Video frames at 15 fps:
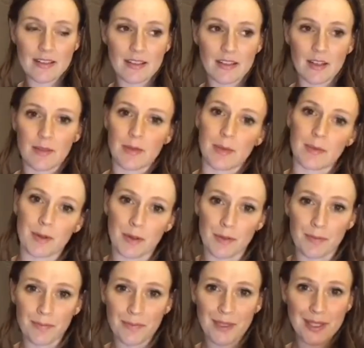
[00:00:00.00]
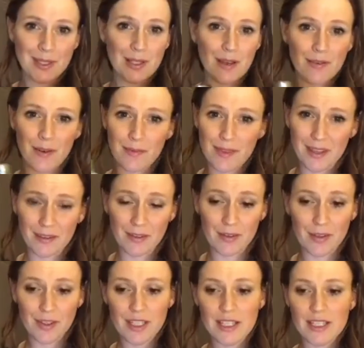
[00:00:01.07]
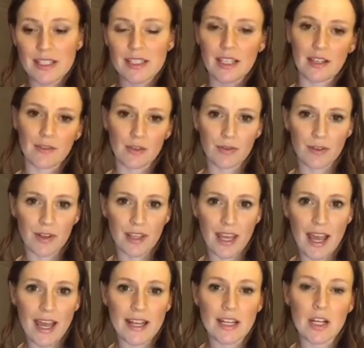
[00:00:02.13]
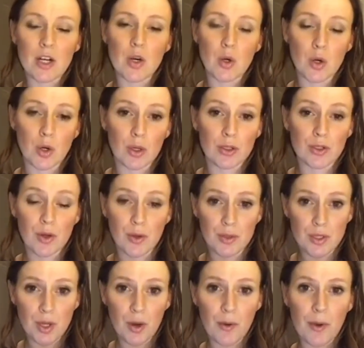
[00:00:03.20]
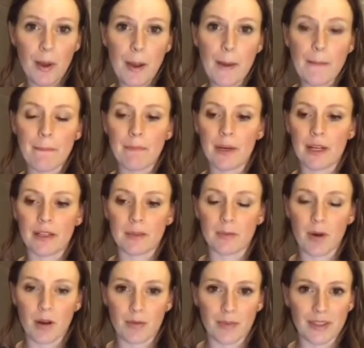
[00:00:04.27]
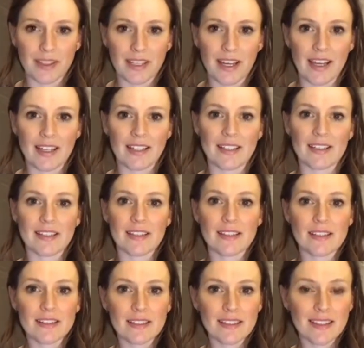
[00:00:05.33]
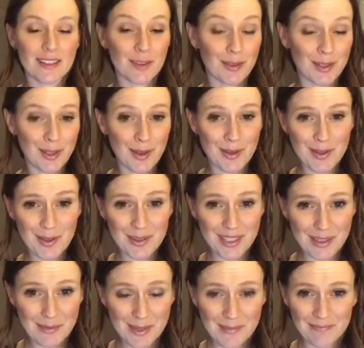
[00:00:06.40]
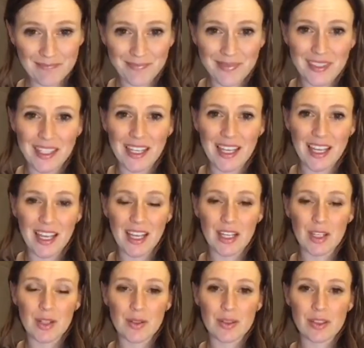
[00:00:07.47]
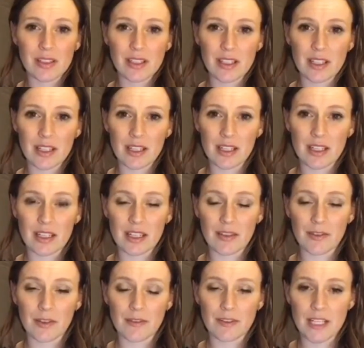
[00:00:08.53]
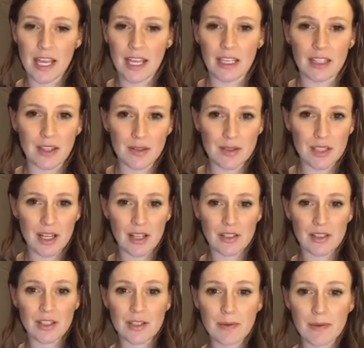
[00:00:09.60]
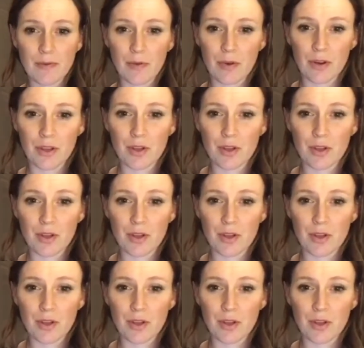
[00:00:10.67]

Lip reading: people list off, I'm thankful for this, thankful for that, or so and so. But the problem with that is it only goes so deep, and usually if you've taken those challenges before, you